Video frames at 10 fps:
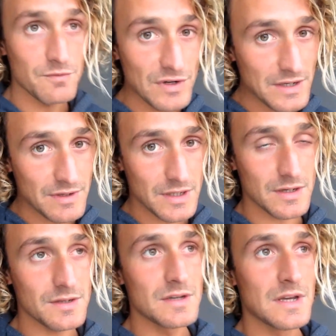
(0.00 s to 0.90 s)
Really, really
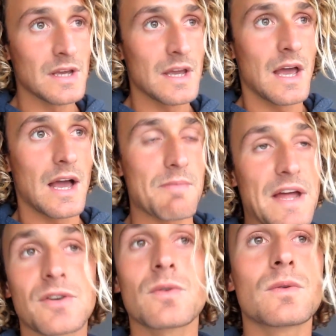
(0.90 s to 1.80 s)
good. Um,
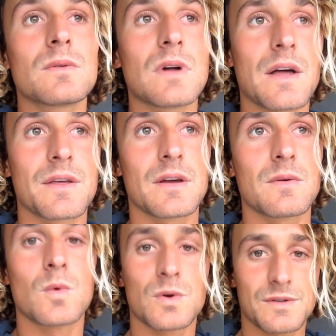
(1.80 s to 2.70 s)
and all other
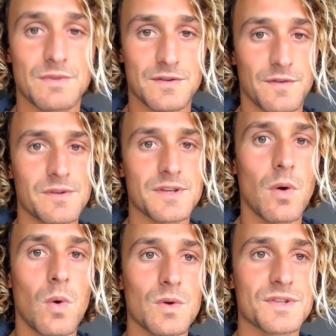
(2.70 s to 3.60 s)
water-rich fruits
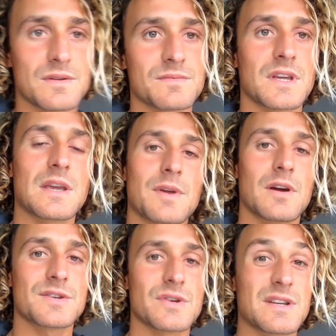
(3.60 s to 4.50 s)
are awesome to keep you
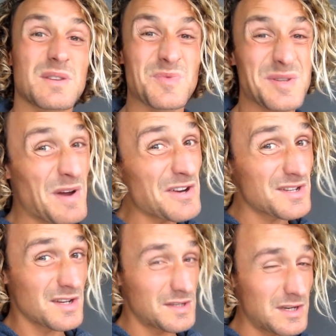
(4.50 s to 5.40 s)
hydrated. And we're supposed
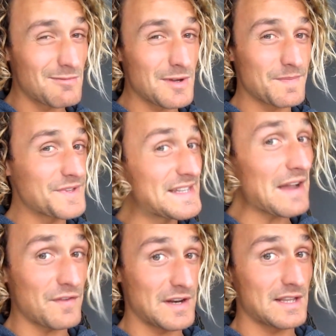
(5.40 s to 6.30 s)
to consume them,
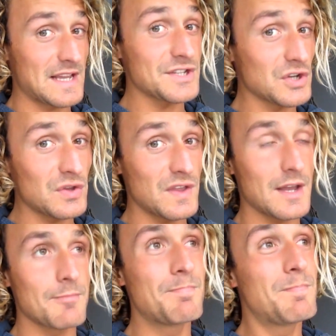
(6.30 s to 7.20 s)
definitely. That's a good
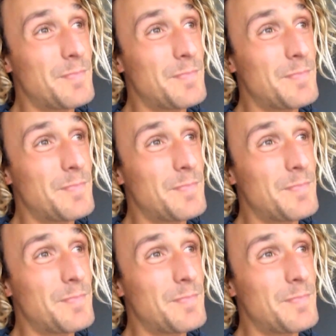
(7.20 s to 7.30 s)
thing.